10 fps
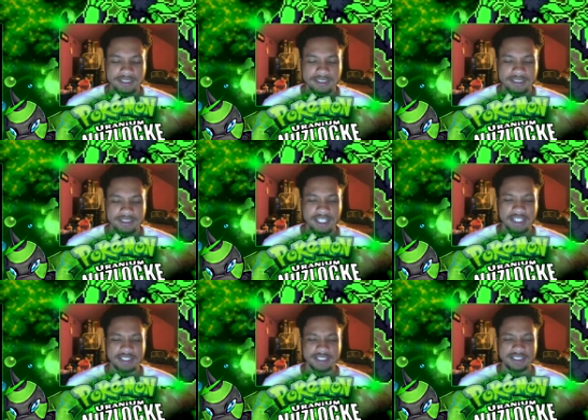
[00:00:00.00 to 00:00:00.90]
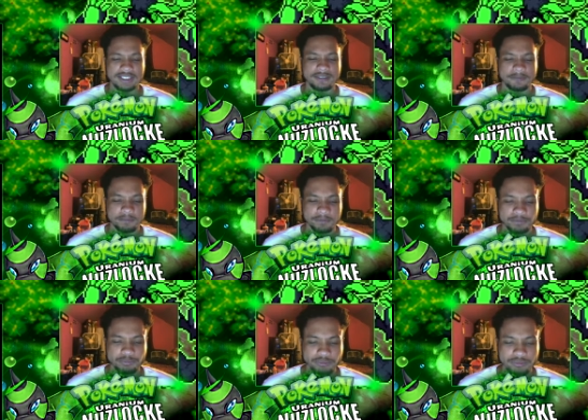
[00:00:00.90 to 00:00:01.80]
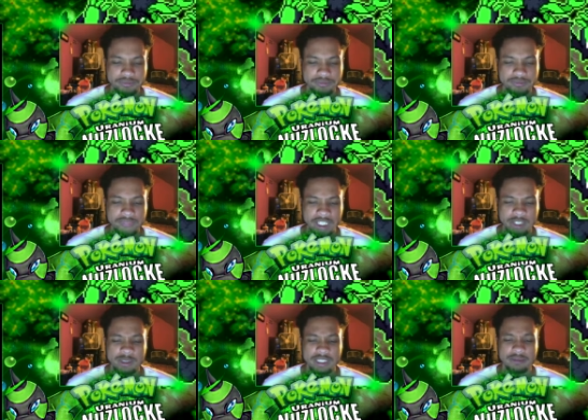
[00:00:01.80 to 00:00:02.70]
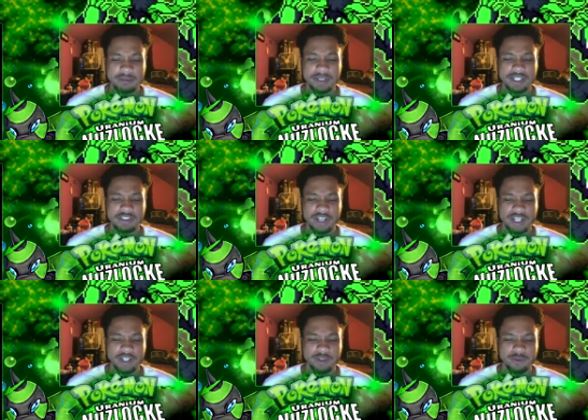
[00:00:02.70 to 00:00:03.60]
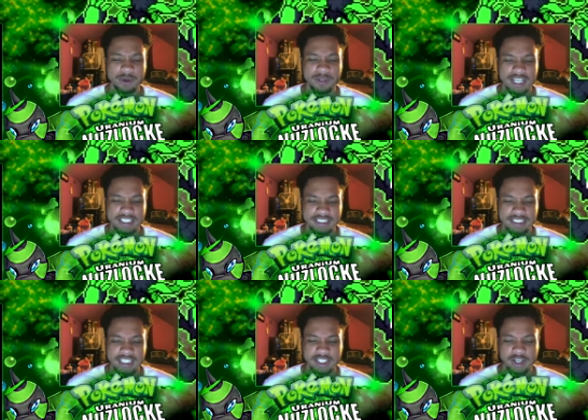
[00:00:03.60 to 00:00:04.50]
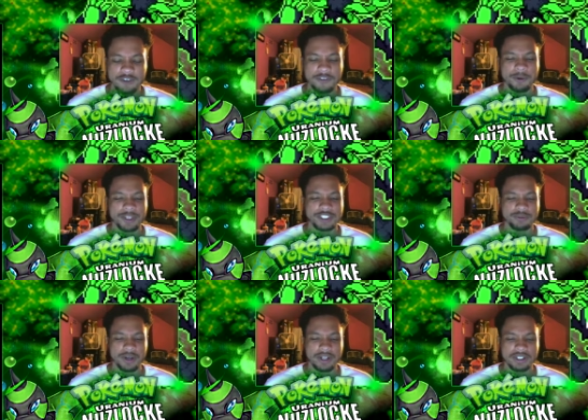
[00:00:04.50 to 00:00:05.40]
Zealous, you seem to be a trainer who won't hesitate to go for what you want.